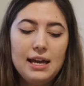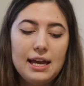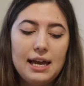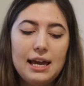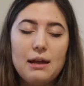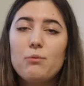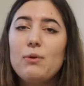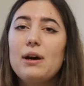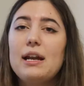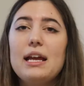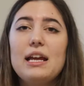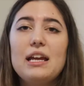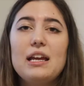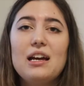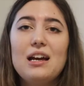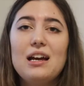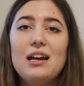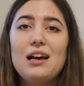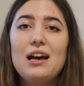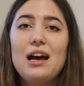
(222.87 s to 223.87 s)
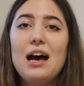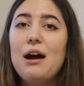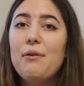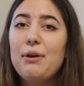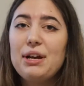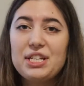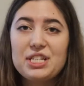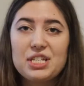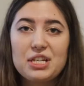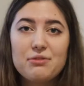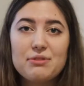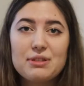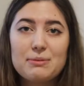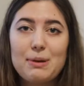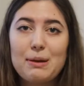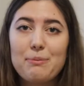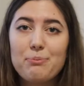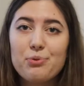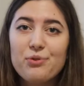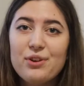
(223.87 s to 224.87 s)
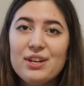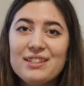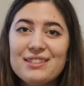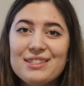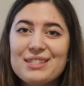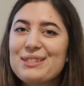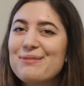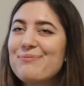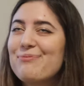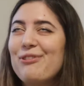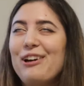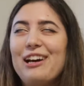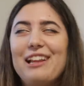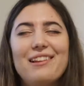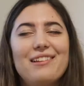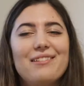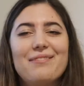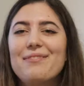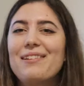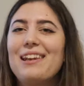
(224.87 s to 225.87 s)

And how I chose my prints, well,